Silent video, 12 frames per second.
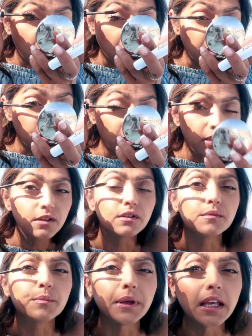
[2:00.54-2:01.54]
And you can
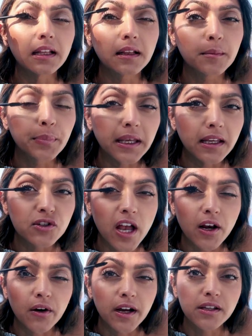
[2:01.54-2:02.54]
be
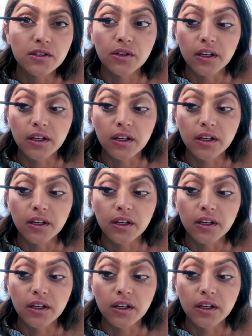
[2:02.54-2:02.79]
generous.